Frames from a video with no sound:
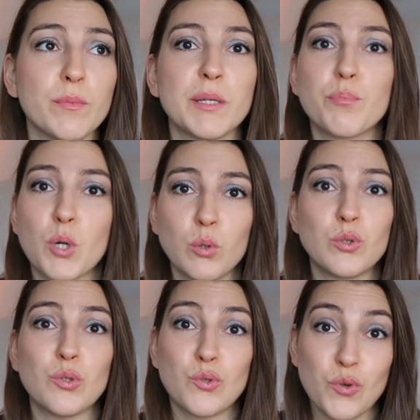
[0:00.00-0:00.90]
prone
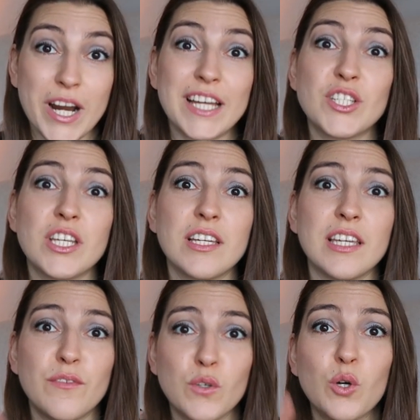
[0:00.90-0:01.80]
to scratching.
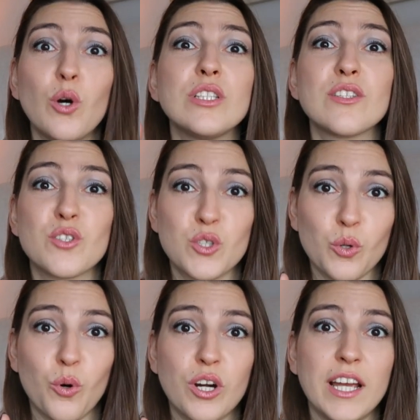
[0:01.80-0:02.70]
If you go in the
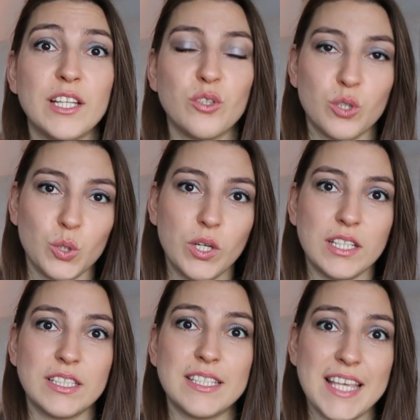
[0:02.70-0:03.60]
store and you look
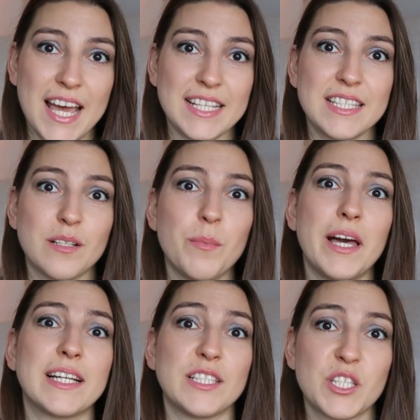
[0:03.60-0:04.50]
at the tassel
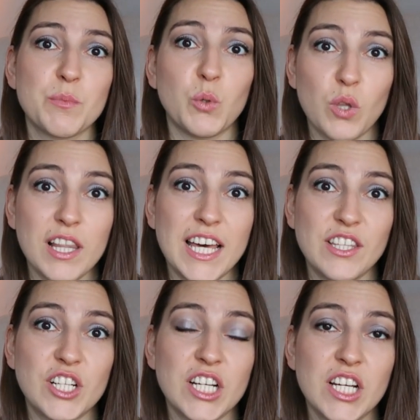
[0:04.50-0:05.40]
bag and smooth
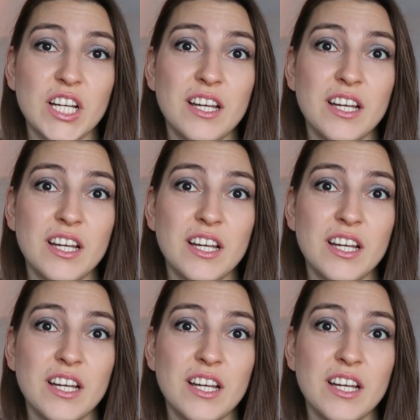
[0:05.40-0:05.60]
leather,